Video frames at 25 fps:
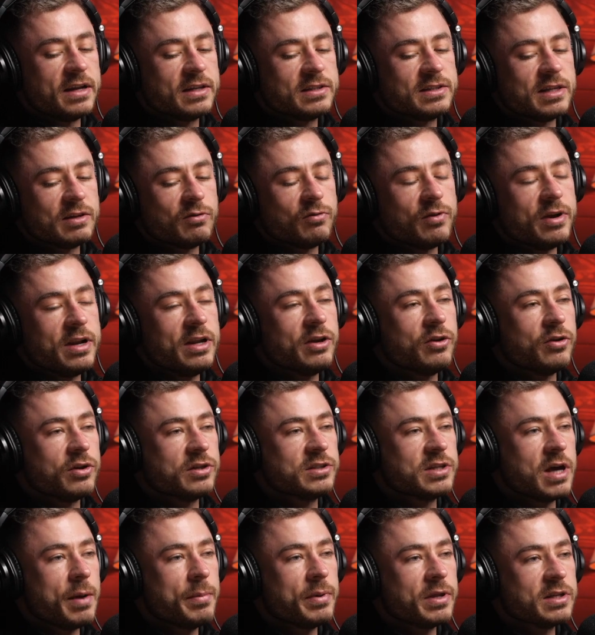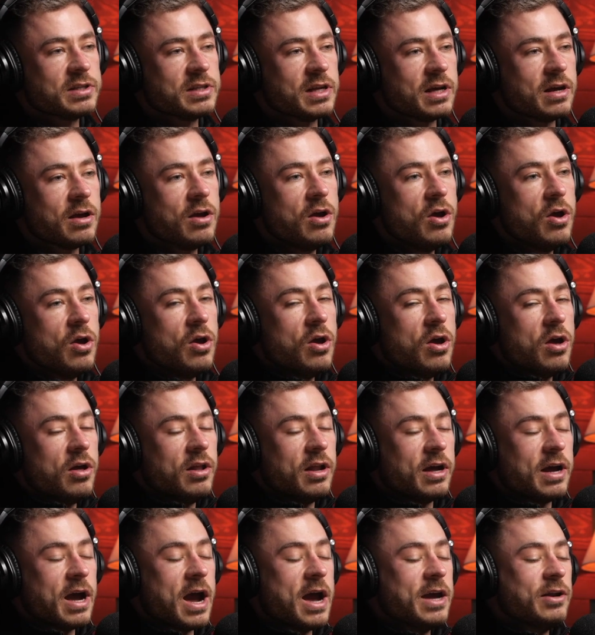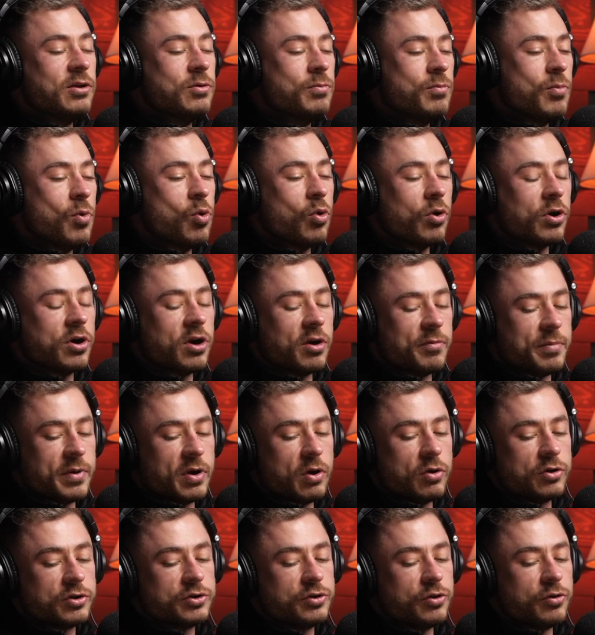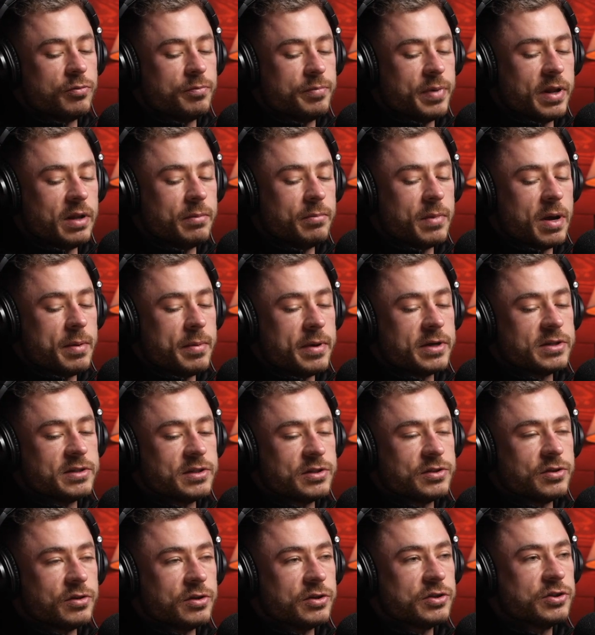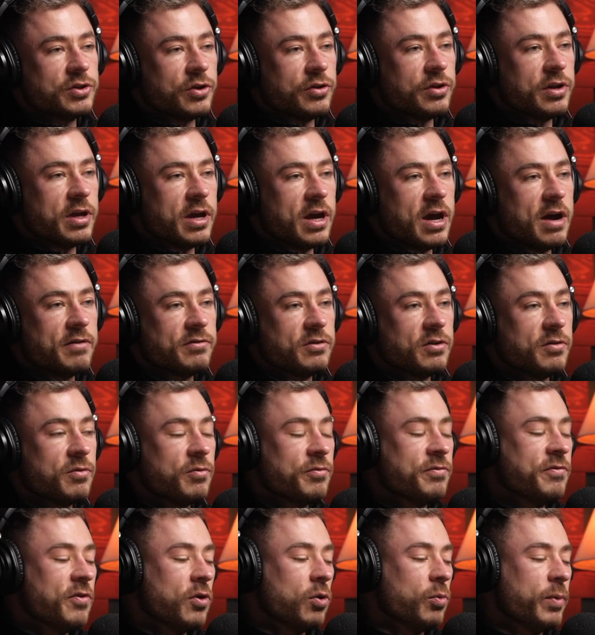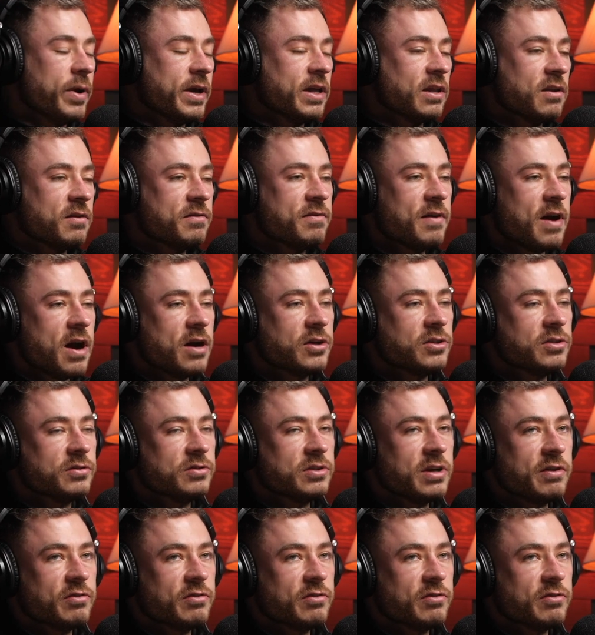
It's like a really good example is like I know more could have been hours doing built my business on a Sunday after a full week in the fire service.